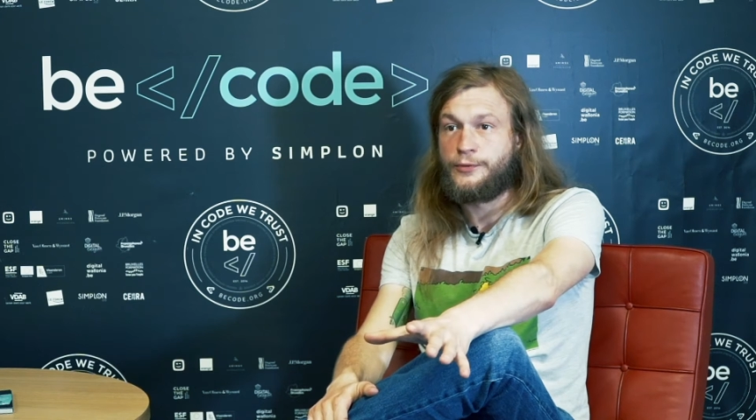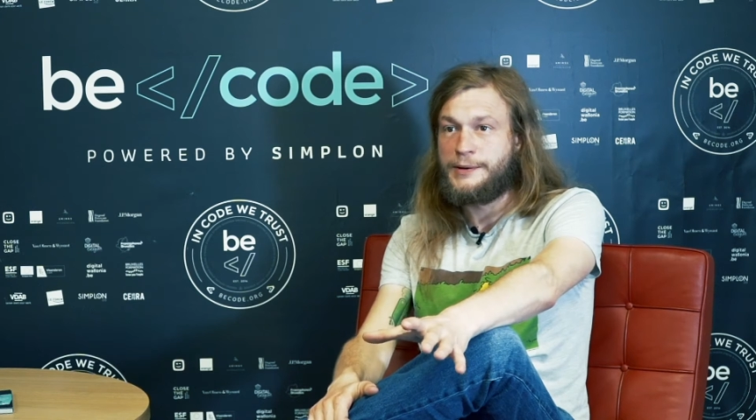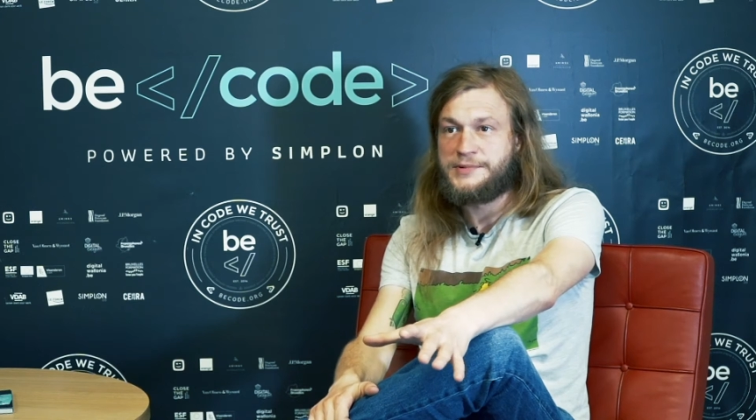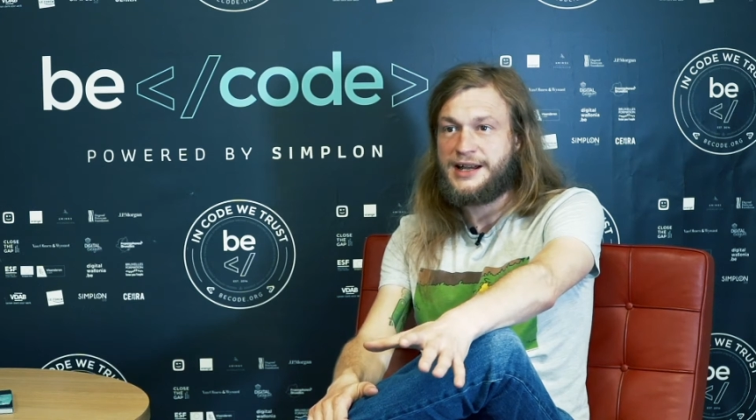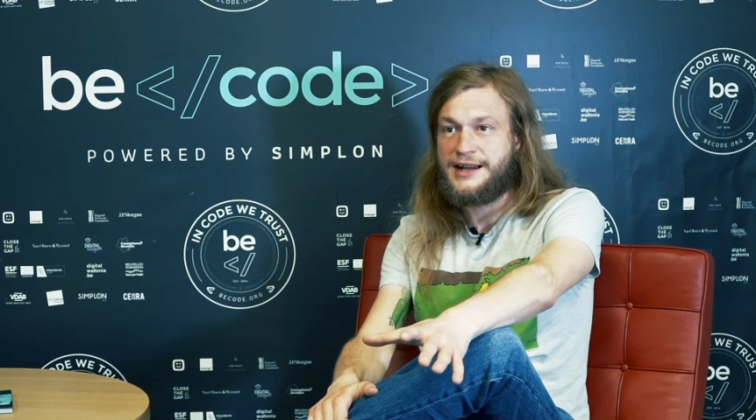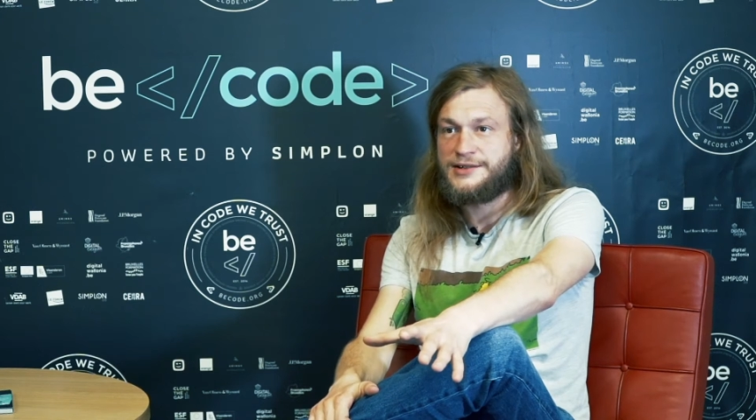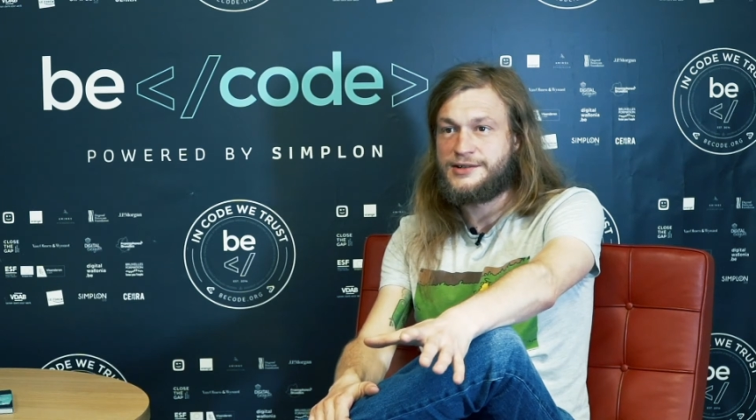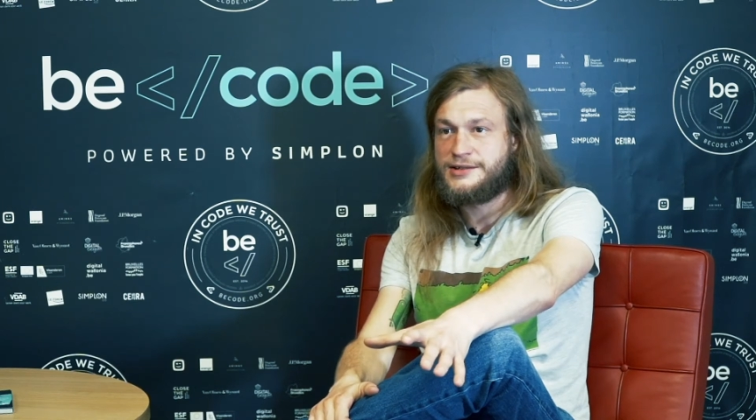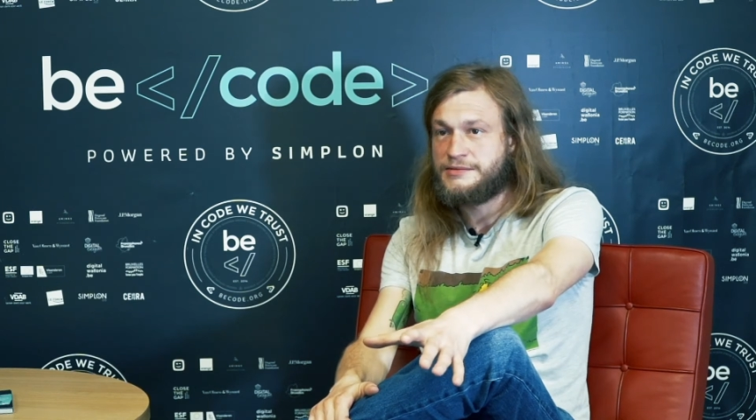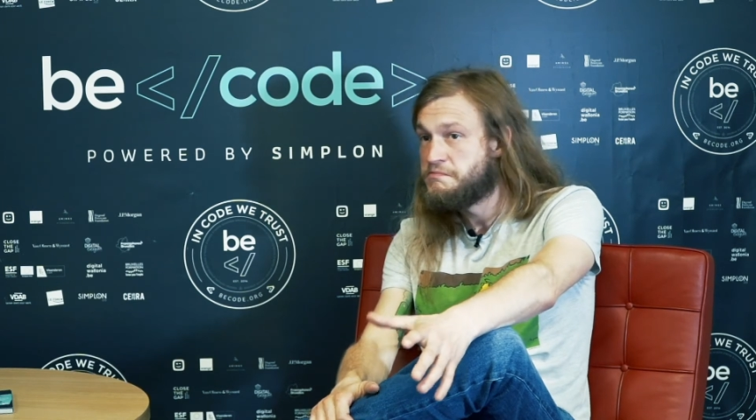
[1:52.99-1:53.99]

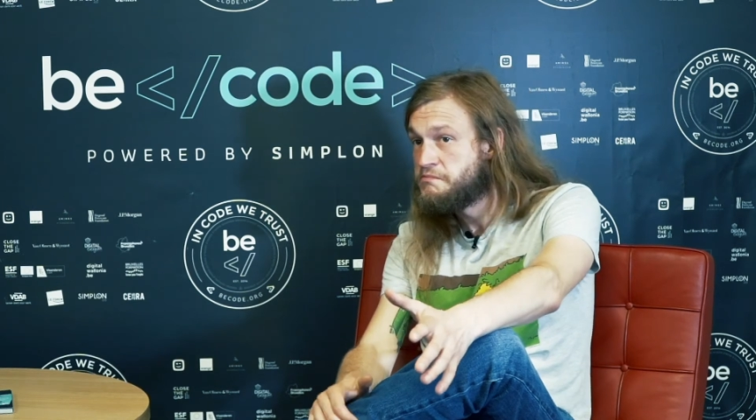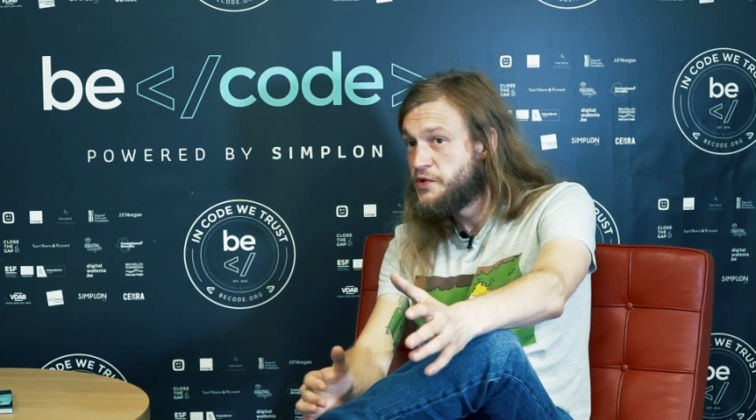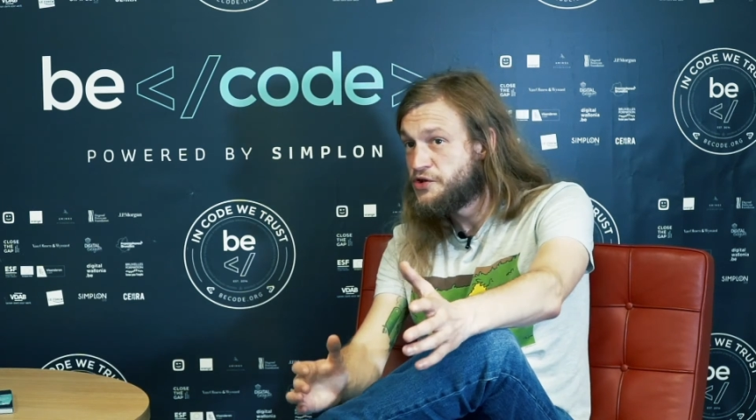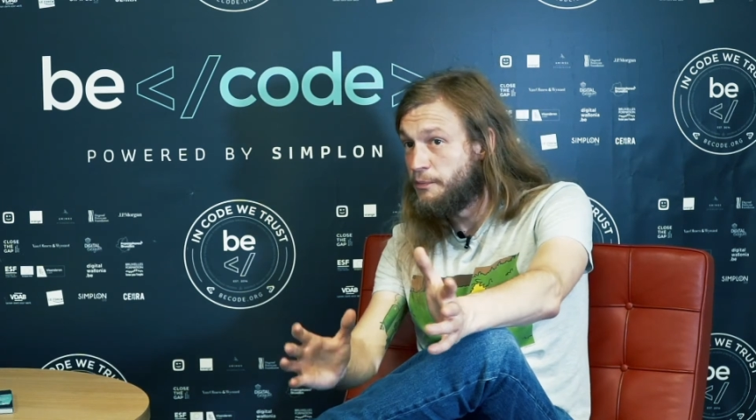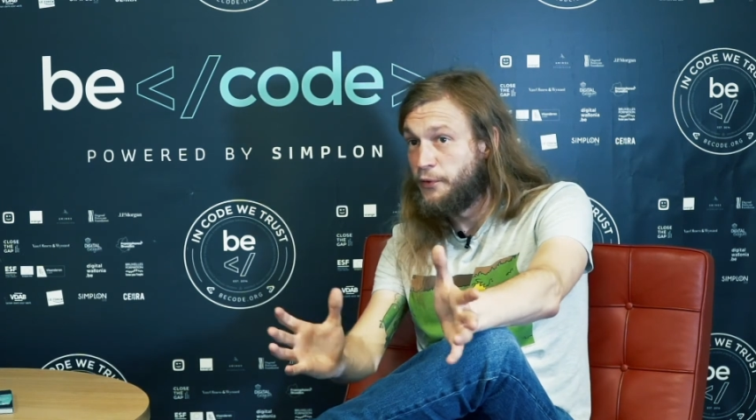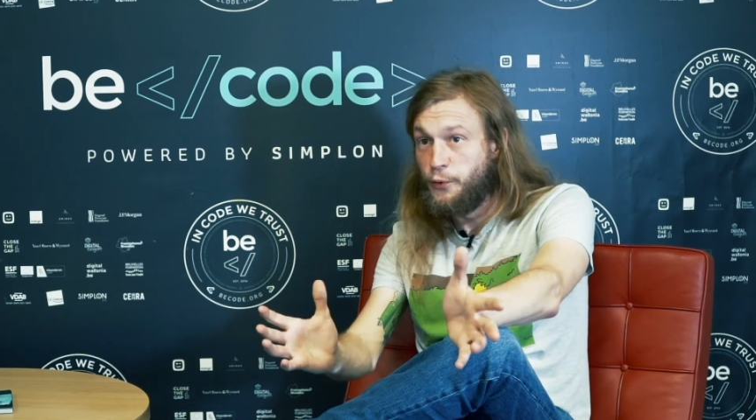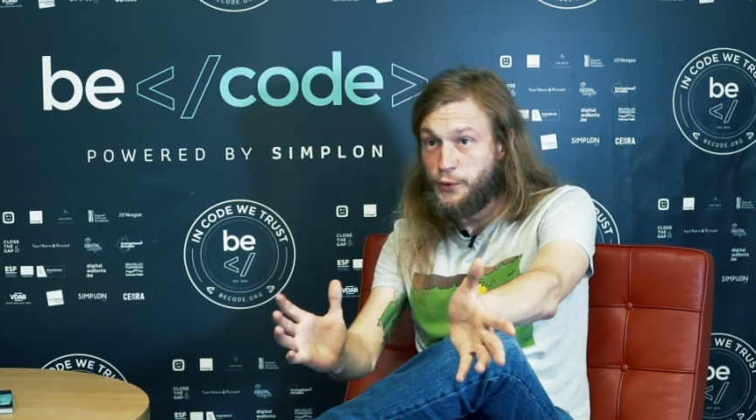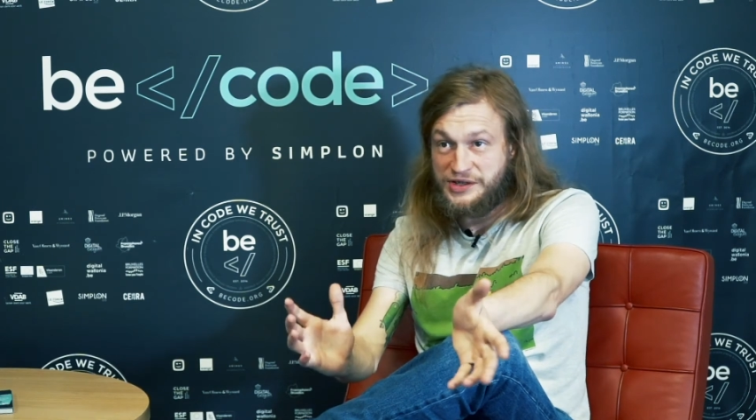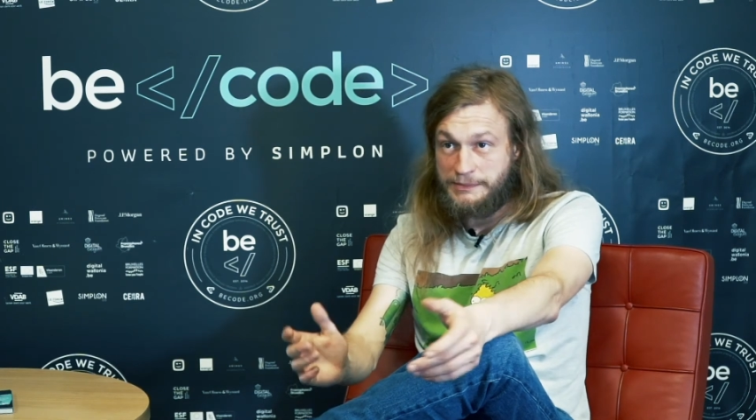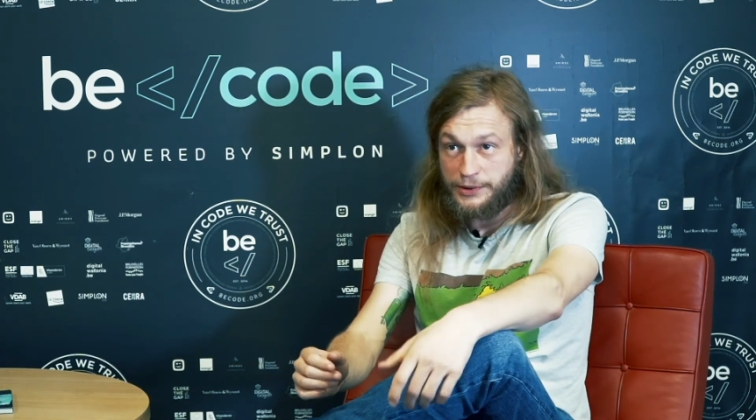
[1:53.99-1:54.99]
websites some
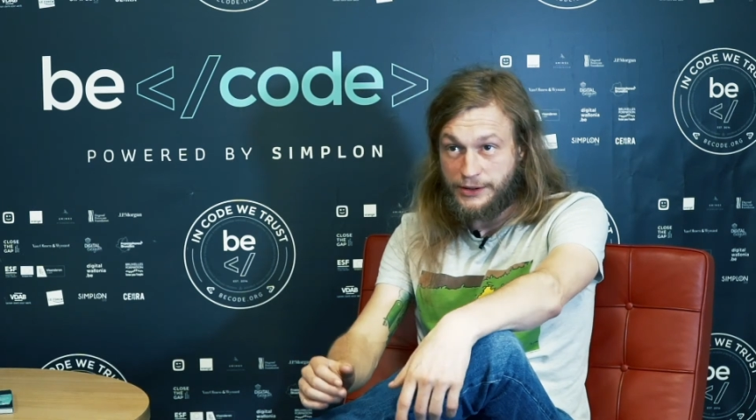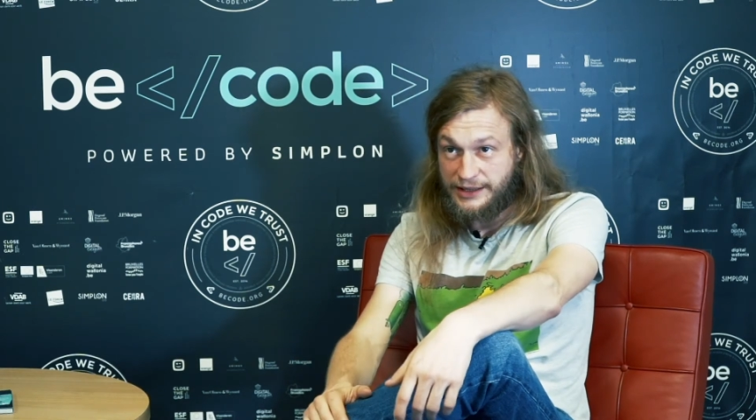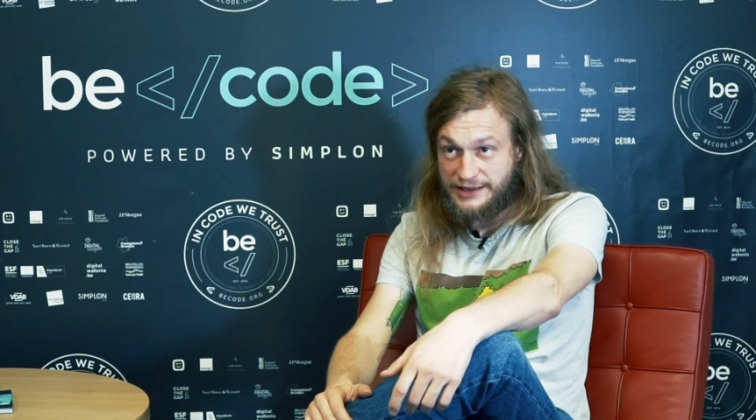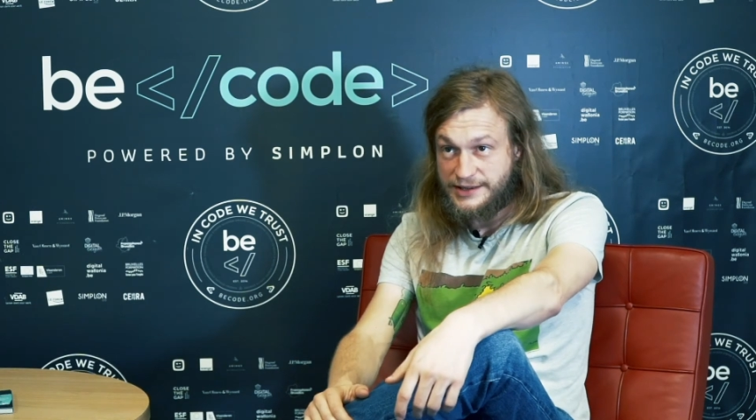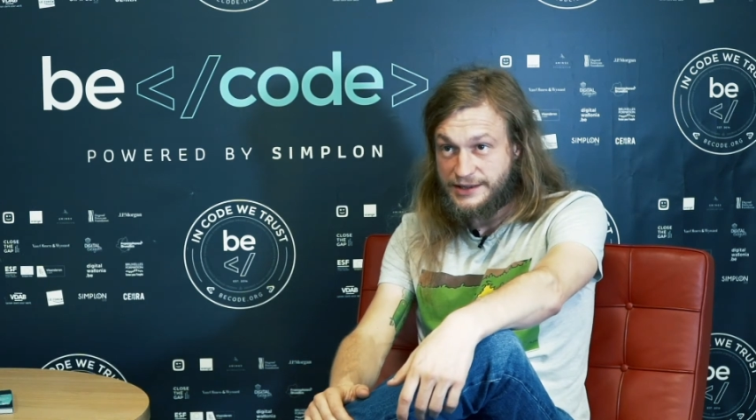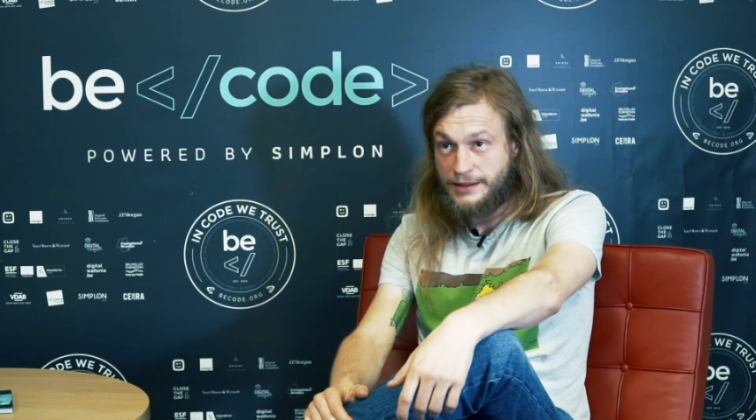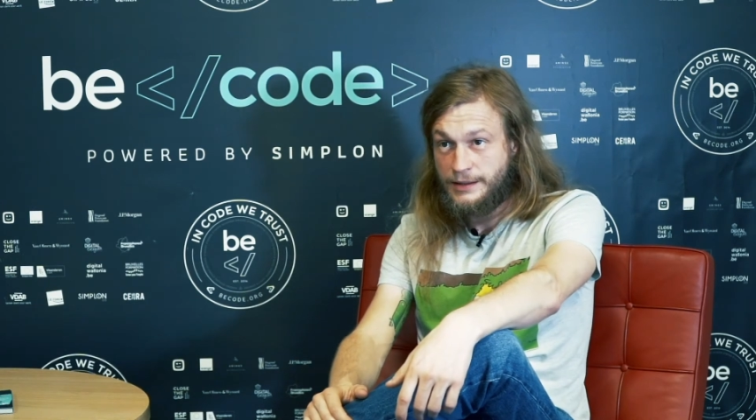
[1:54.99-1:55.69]
tools and plugins,